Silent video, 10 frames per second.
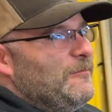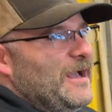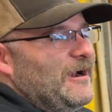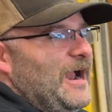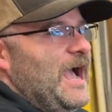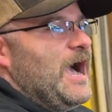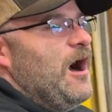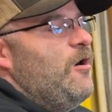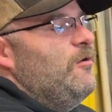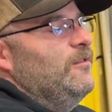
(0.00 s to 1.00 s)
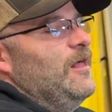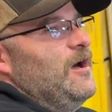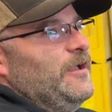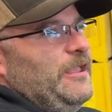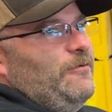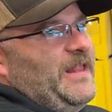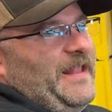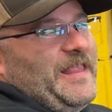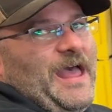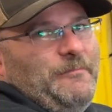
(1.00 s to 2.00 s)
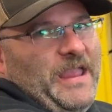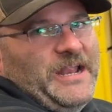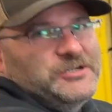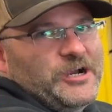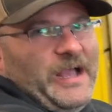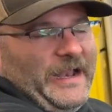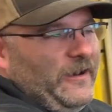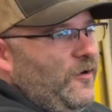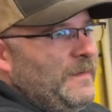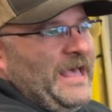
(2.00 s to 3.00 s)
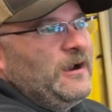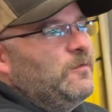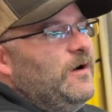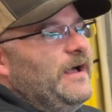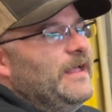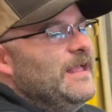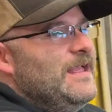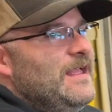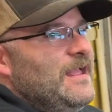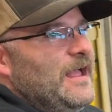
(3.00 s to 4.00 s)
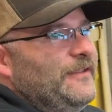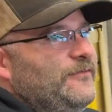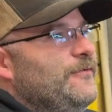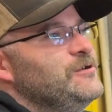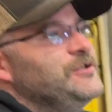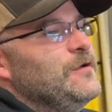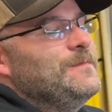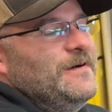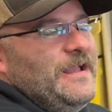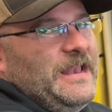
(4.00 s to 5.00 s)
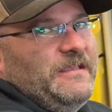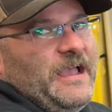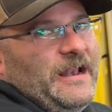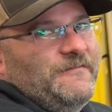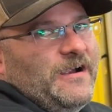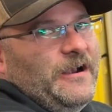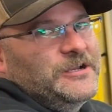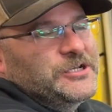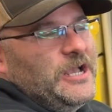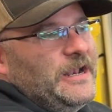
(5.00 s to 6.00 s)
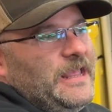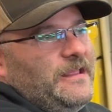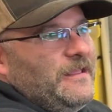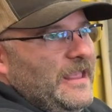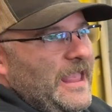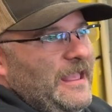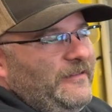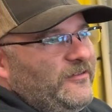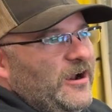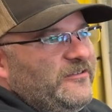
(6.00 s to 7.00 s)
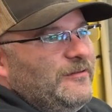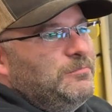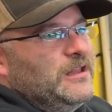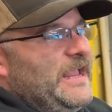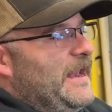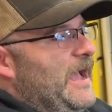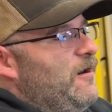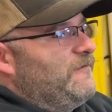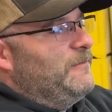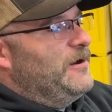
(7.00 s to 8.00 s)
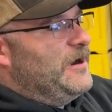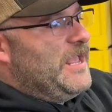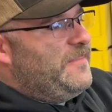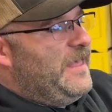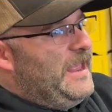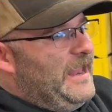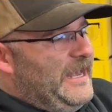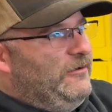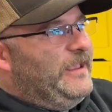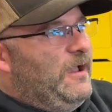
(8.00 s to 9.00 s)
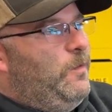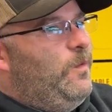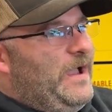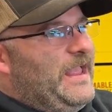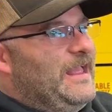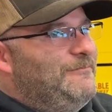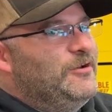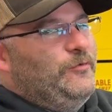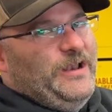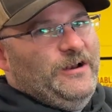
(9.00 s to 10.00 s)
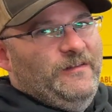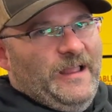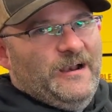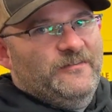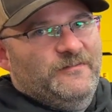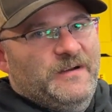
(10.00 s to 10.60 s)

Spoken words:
no matter how long you let that paint dry, no matter what, as soon as you put any kind of varnish on it, it starts to bleed out from underneath it, and you'll get white in between your layers of